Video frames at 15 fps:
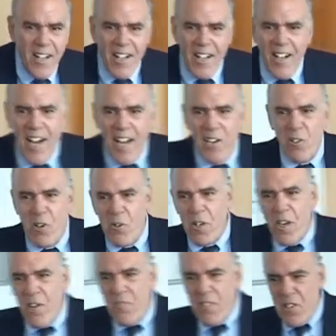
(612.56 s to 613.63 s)
I don't know
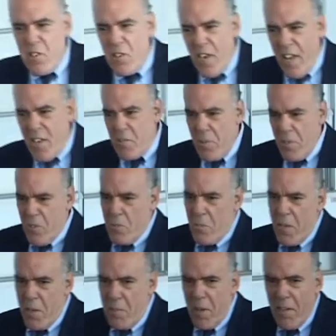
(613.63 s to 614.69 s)
enough, and you didn't ask me to
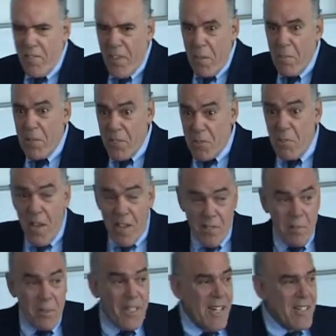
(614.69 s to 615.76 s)
speak about that, but it's
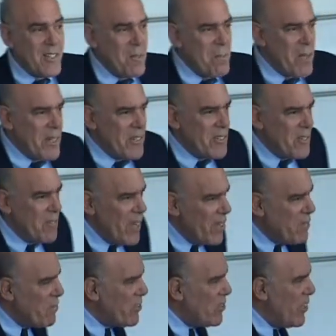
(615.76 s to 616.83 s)
possible that's the biggest
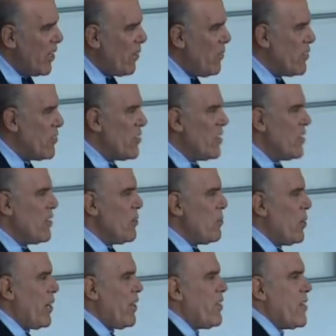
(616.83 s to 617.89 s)
event, because none of us
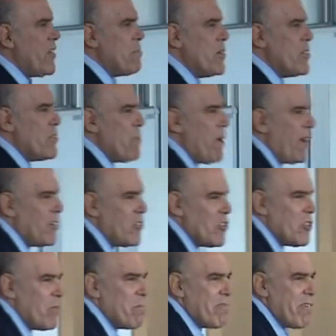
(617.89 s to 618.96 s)
want to think much about it,
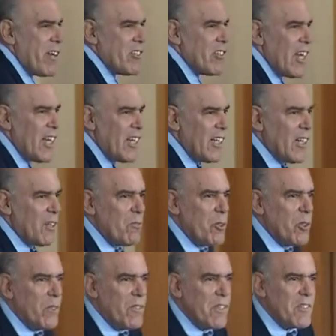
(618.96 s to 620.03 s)
just depress the hell out of
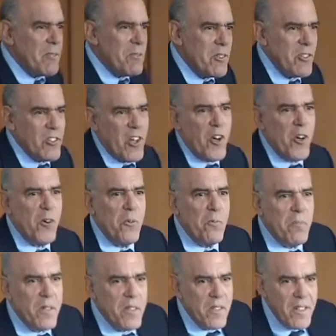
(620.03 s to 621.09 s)
all of us, and we'll just go home.
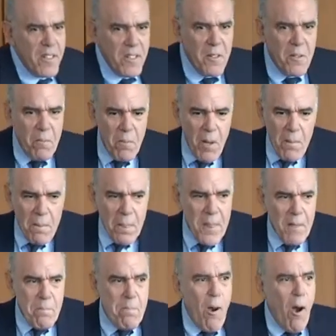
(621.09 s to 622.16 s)
But
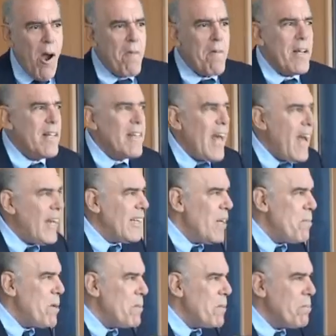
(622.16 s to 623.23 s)
barring that,
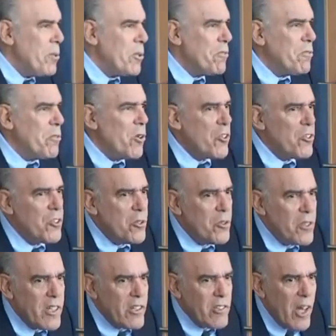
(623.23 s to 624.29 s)
let me put forth two
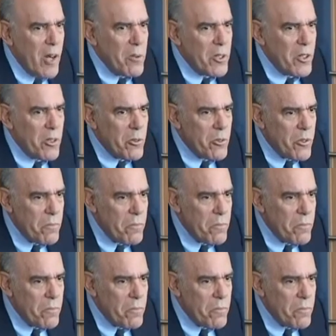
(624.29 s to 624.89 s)
things I would use.